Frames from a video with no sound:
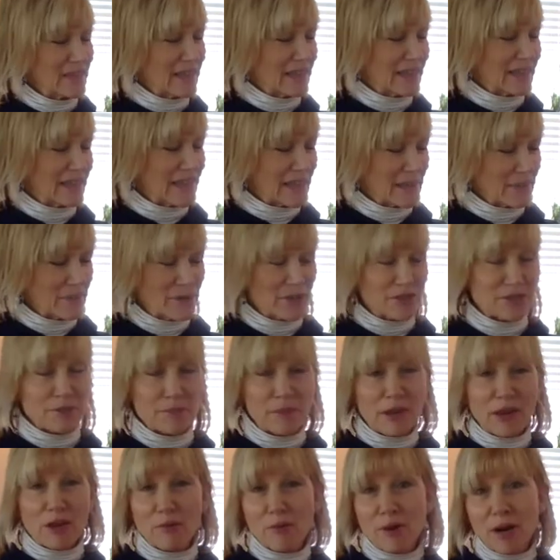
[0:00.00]
and I'm here
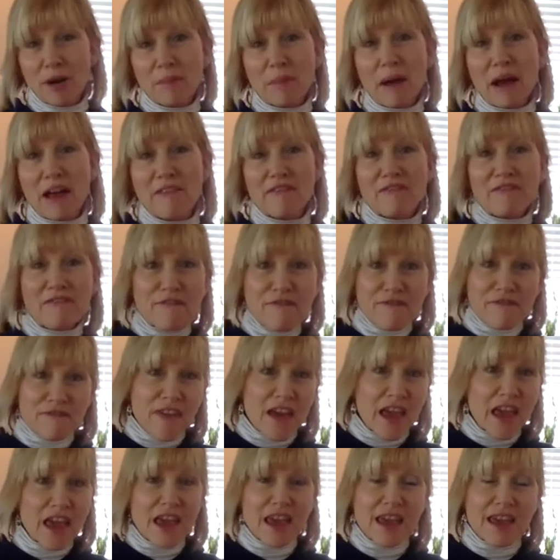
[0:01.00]
to make one of my
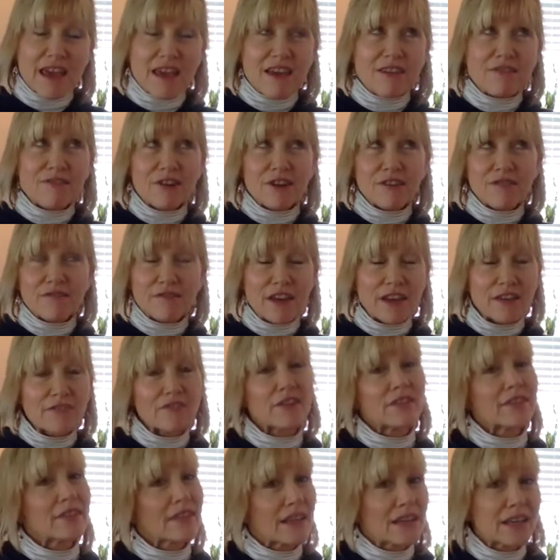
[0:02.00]

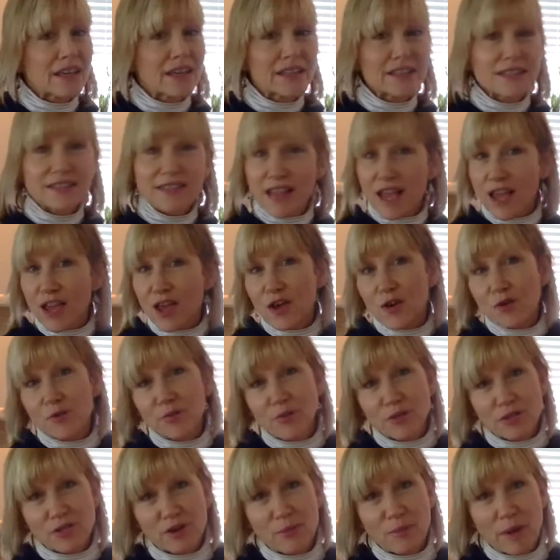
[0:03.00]
favorite things,
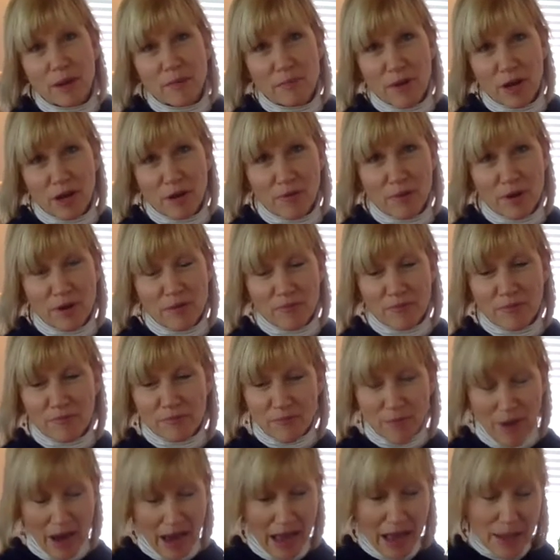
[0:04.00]
which are my buckwheat
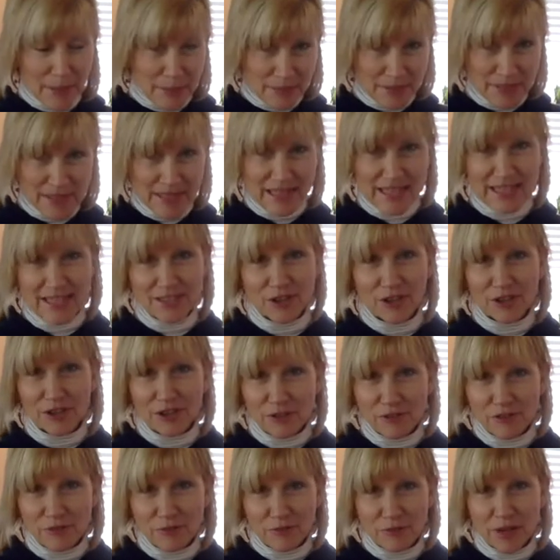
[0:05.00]
wraps. These are
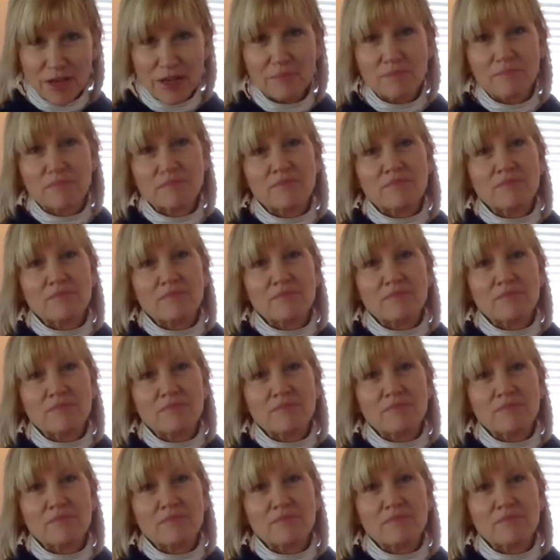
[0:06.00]
gluten-free.